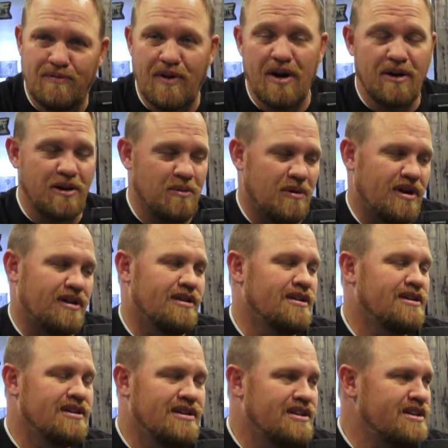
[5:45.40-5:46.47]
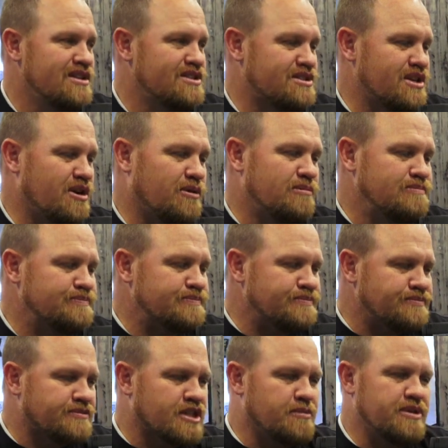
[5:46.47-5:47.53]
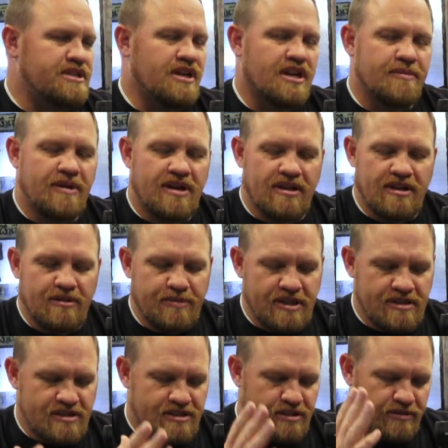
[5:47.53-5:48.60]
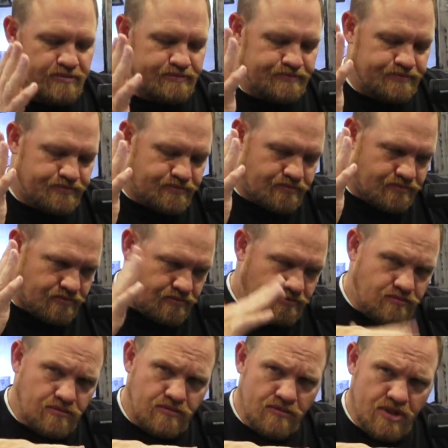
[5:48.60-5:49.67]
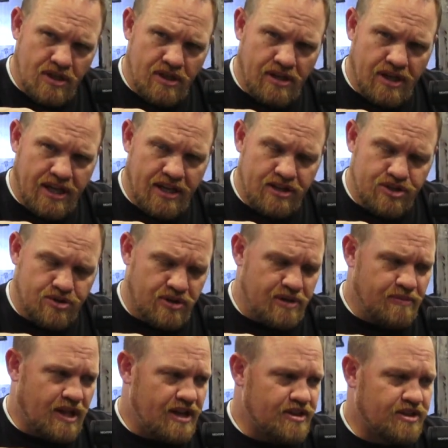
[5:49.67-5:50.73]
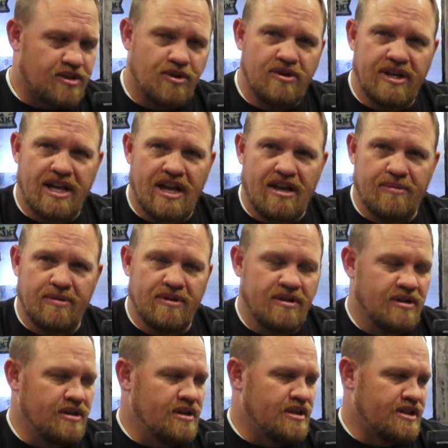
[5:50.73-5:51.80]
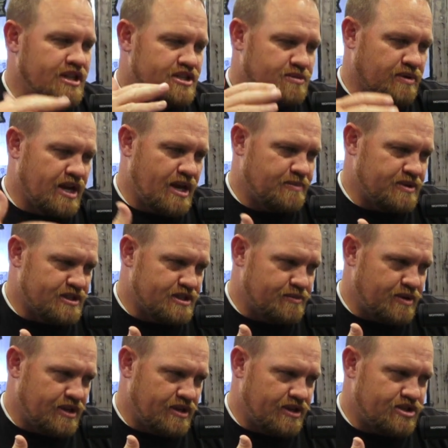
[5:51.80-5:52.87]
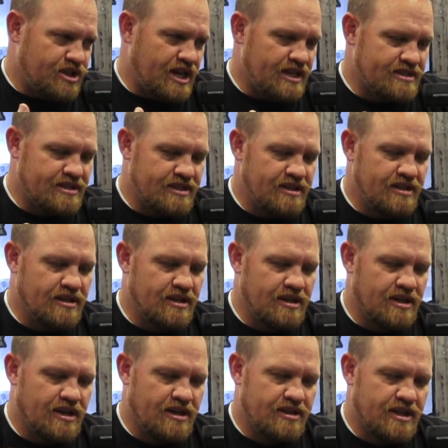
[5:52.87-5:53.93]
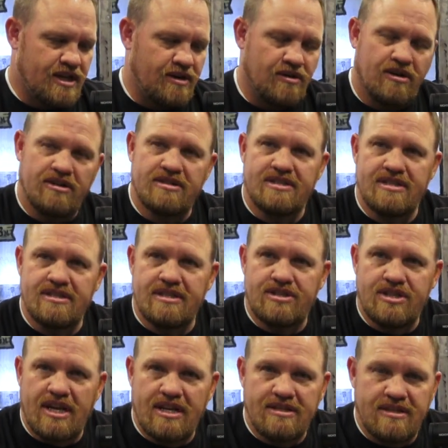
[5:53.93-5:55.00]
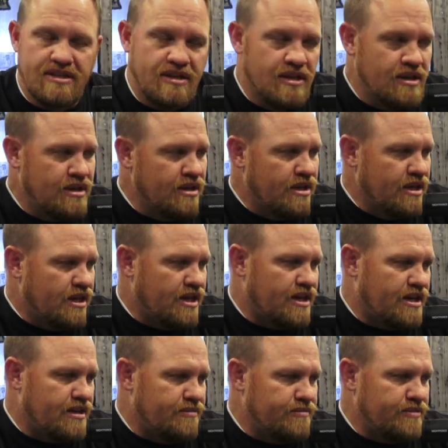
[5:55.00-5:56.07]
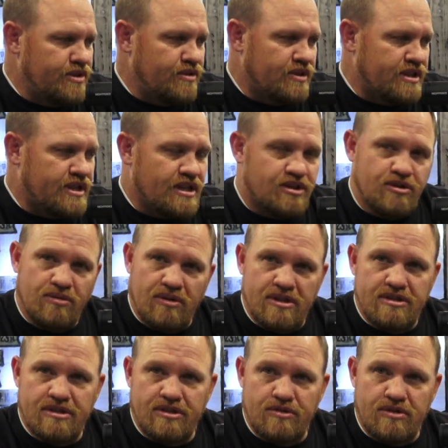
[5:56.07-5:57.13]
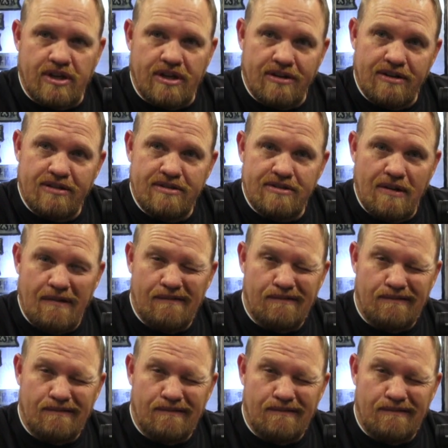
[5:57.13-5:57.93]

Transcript: very well. So let me talk about it a little bit. So again, Dreamline 30 caliber. This one happens to be in a chassis, uh, the Aeron CZ chassis. Um, you can get that through us at Utah Guns.